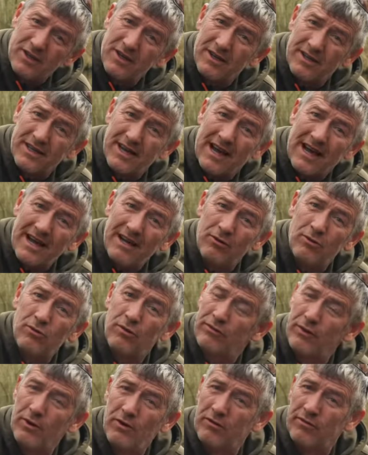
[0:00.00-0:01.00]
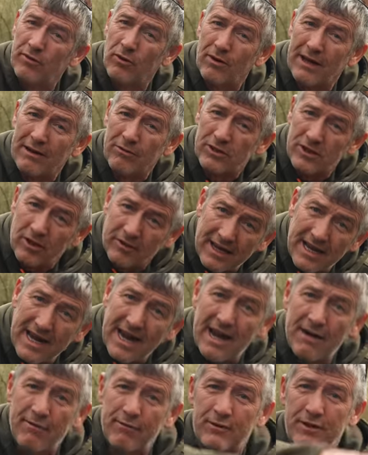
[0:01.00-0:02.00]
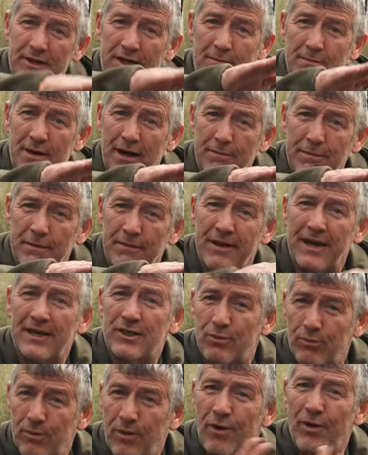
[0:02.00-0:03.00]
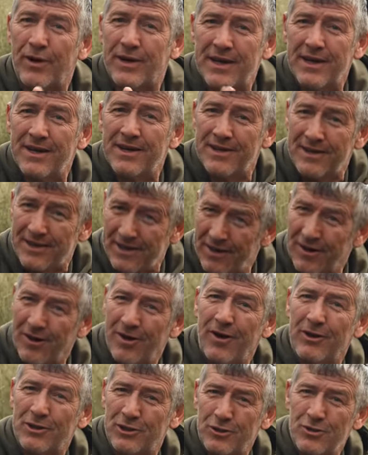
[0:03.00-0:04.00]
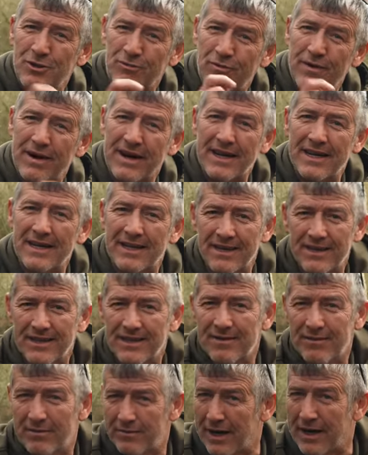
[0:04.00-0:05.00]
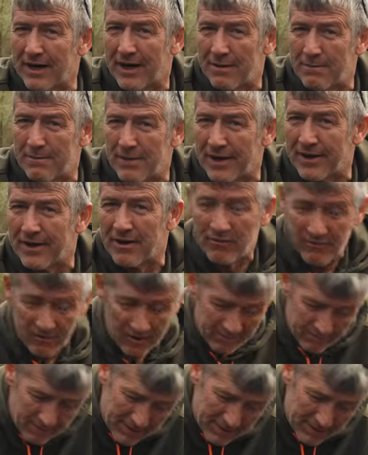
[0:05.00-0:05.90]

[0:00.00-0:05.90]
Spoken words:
like that, all the food would fall out. So they have to come up, and that's why I do the rig. And I've